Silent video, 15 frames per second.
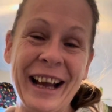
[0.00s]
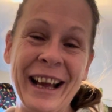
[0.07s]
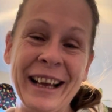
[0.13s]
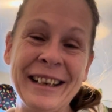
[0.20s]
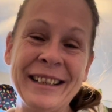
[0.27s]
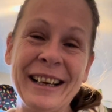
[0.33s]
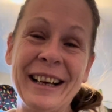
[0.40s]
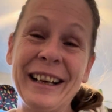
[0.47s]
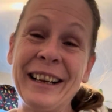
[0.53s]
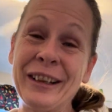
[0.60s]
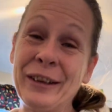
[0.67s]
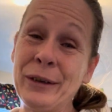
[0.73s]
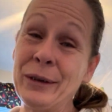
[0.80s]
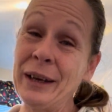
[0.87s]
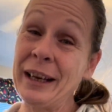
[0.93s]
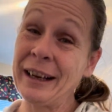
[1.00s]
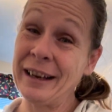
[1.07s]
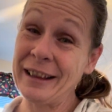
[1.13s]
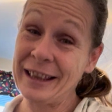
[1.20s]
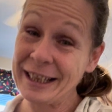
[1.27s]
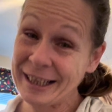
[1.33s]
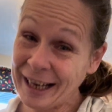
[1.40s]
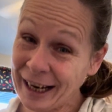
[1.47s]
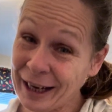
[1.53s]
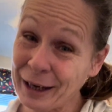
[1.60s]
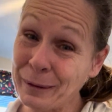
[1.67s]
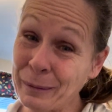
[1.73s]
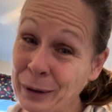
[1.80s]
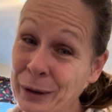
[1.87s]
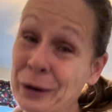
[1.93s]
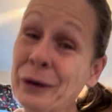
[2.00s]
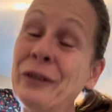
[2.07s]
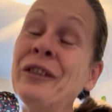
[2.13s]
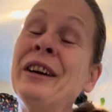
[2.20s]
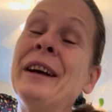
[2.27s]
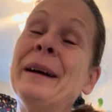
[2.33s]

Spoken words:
and including the second move